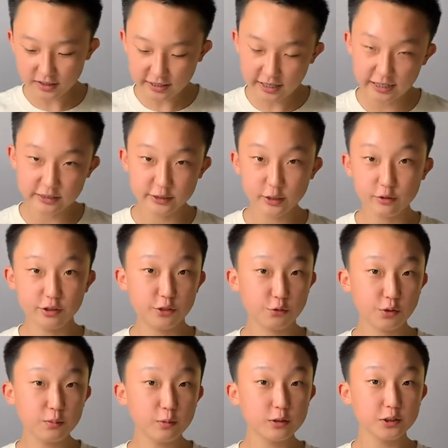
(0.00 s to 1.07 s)
And so the
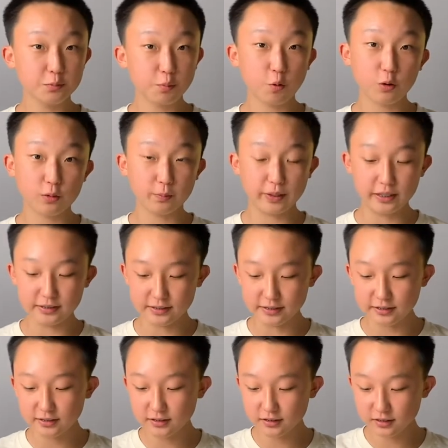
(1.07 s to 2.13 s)
three most important
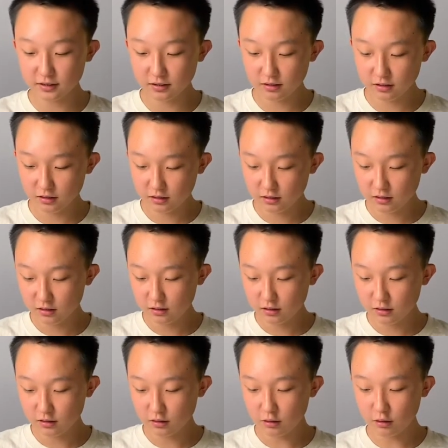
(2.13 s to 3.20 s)
pieces
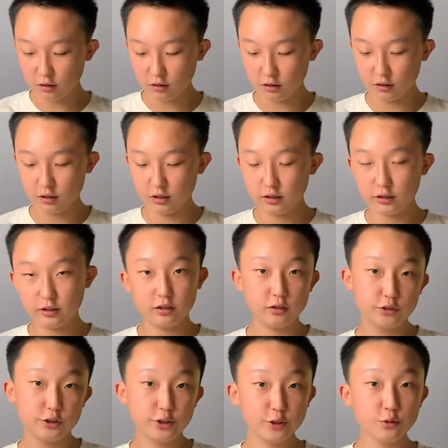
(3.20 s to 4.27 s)
are
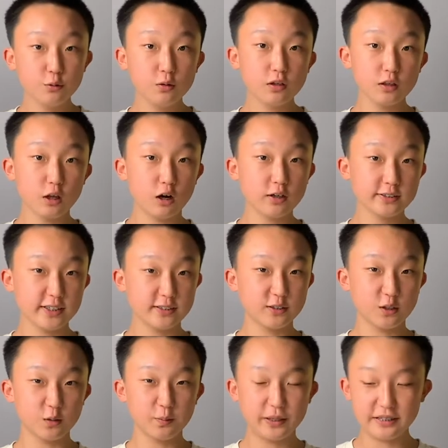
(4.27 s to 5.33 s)
two long
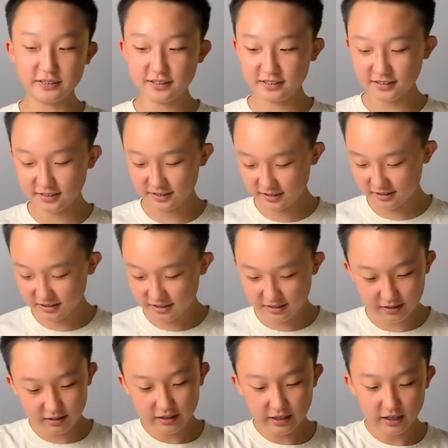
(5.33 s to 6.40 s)
tentacle pieces
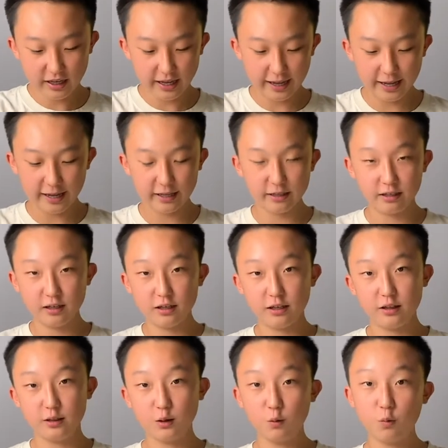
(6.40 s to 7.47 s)
and
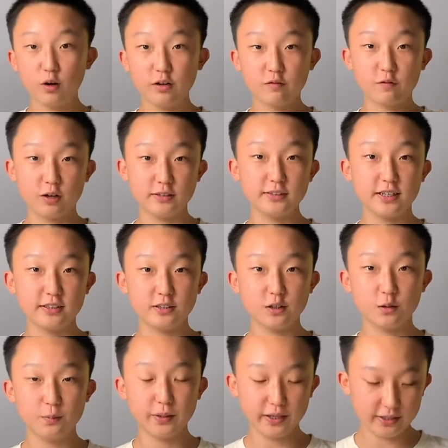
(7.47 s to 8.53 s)
the one front
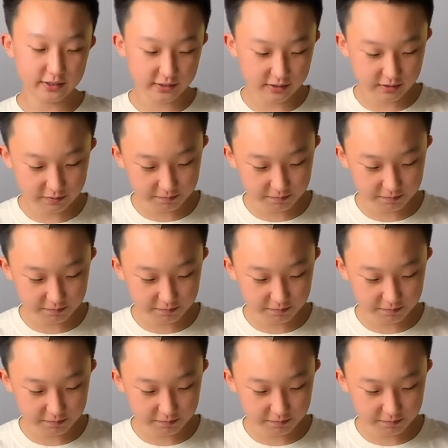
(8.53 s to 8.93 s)
tentacle piece.